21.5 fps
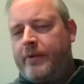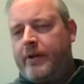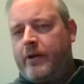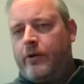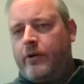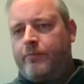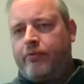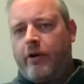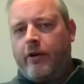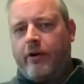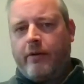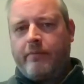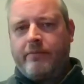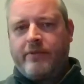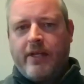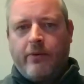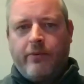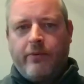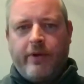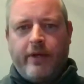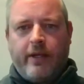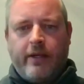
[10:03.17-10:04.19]
other build
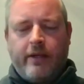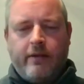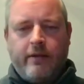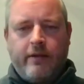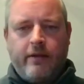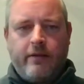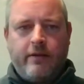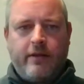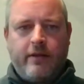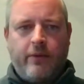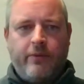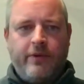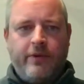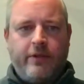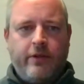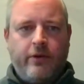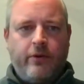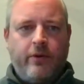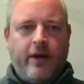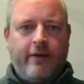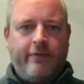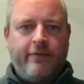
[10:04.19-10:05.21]
programs that we
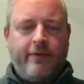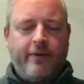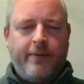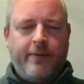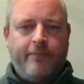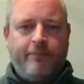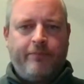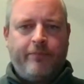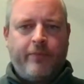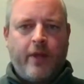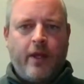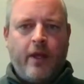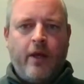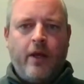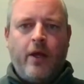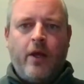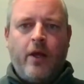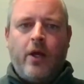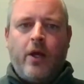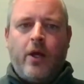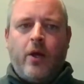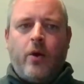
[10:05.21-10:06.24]
do have.
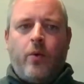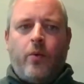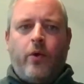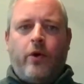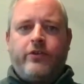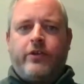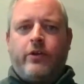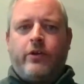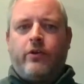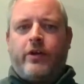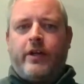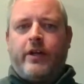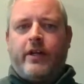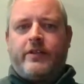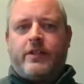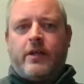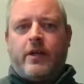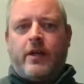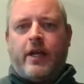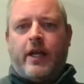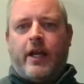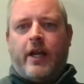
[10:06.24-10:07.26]
We're also looking
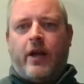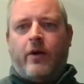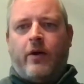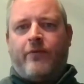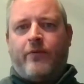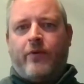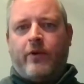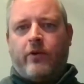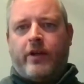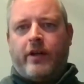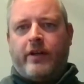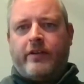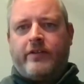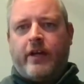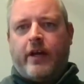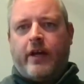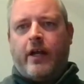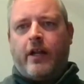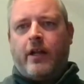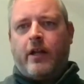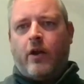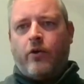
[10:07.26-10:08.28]
at, if we're looking at
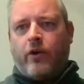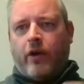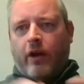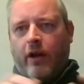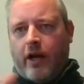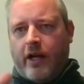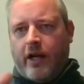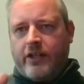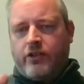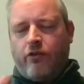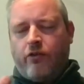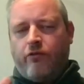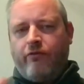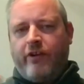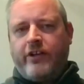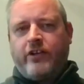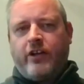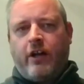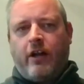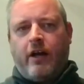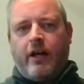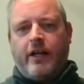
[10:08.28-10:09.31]
a localized or
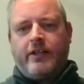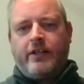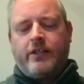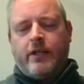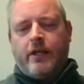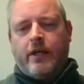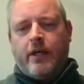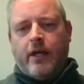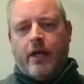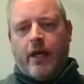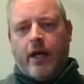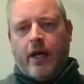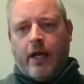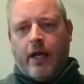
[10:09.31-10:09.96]
regionalized